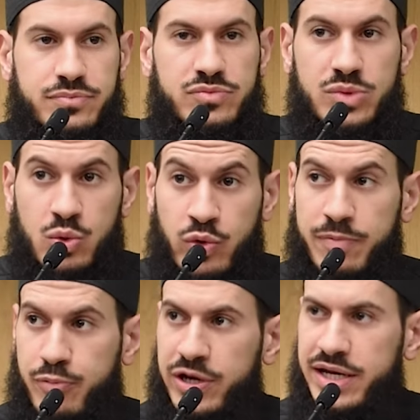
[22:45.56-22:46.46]
with
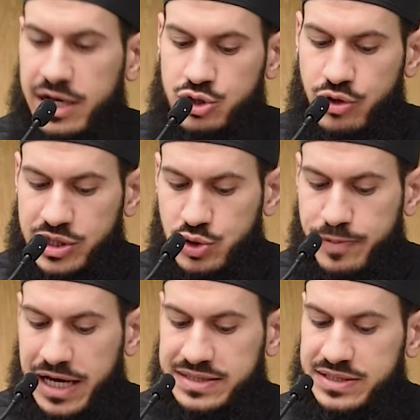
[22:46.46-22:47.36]
Britain now trying to
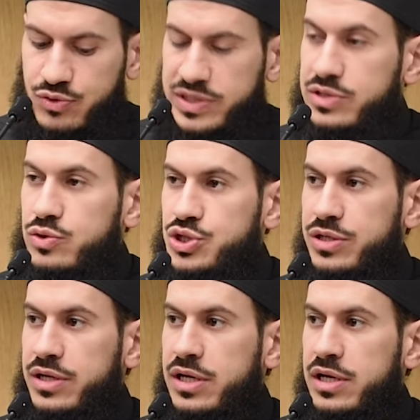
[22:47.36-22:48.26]
pass this resolution
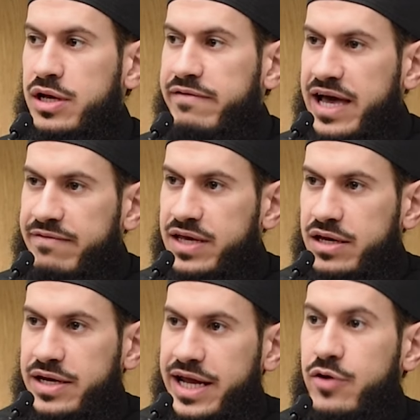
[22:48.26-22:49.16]
of having
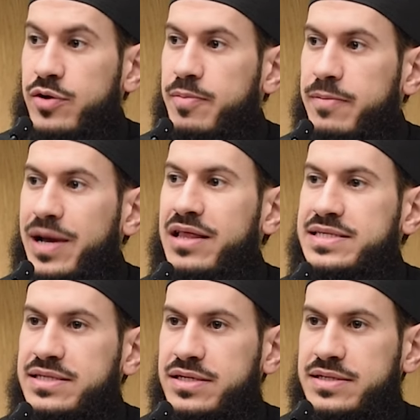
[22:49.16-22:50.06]
an
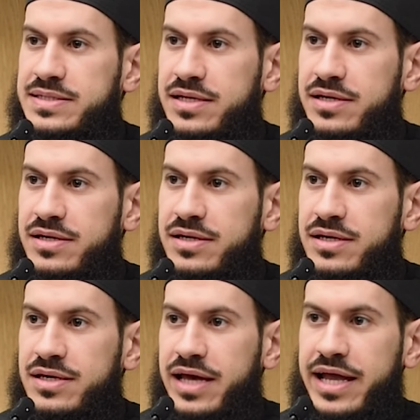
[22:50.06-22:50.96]
Arab-Palestinian state
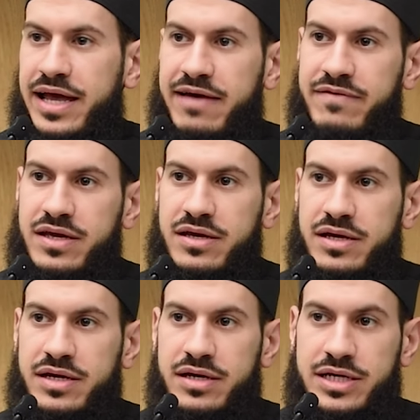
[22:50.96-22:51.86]
and having
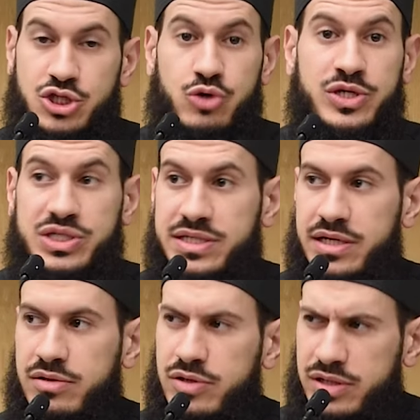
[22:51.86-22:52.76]
a Jewish
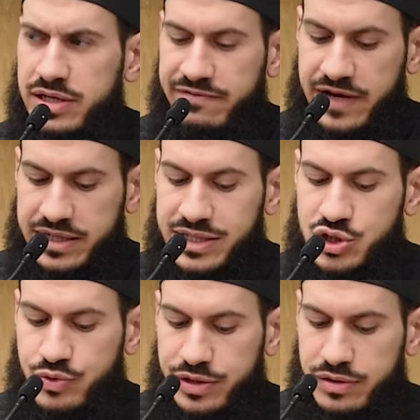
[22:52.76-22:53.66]
state, in fact,
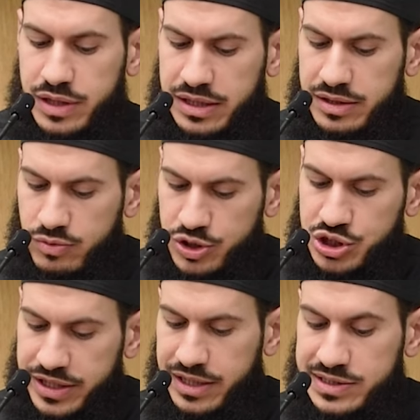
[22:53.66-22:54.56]
Israel, which,
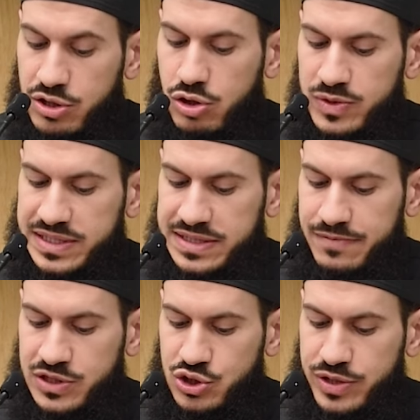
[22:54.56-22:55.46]
again, is not always the same
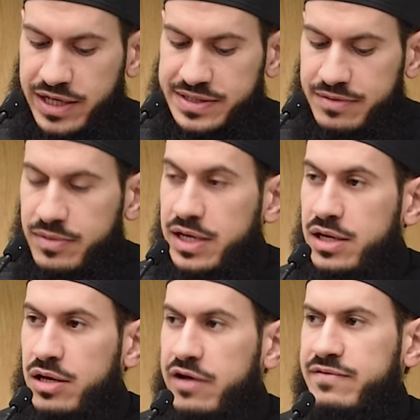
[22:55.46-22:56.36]
as Judaism,
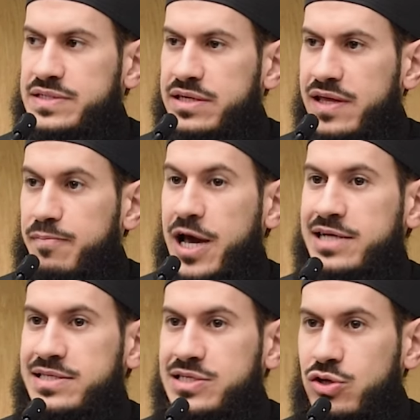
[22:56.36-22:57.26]
obviously, they passed
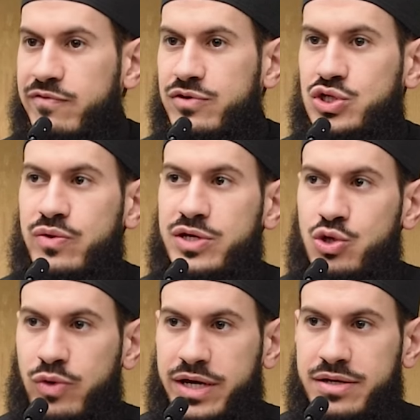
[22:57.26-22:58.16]
this over to the
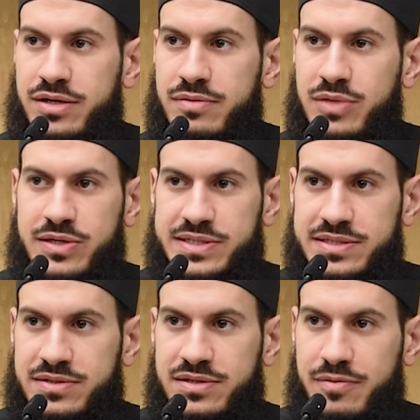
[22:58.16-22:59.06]
UN because
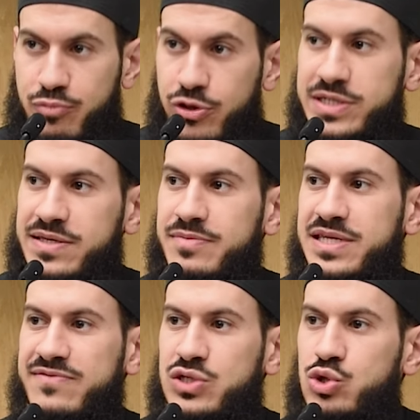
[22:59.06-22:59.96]
the Brits
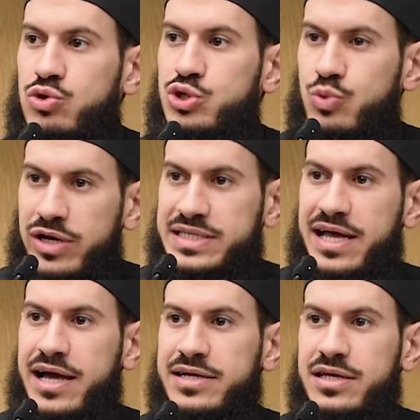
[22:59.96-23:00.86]
themselves, the soldiers, were
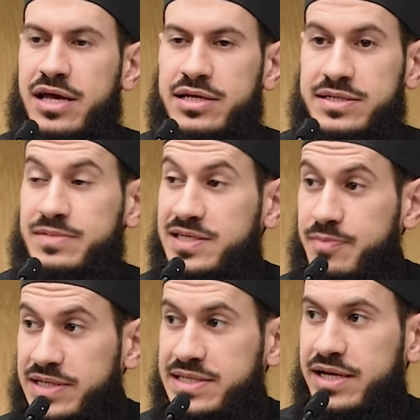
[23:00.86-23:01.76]
attacked, sometimes by
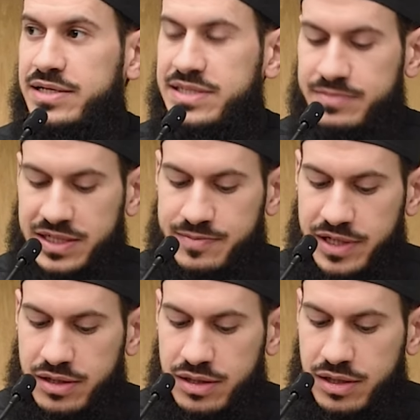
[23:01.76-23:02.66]
Zionists, sometimes by
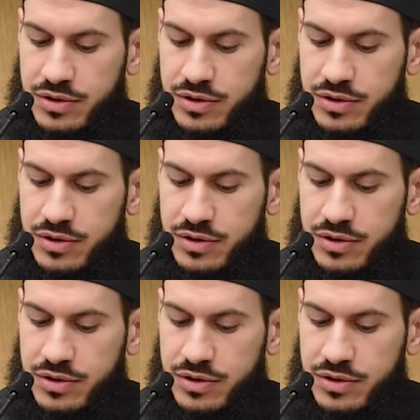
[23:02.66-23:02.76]
other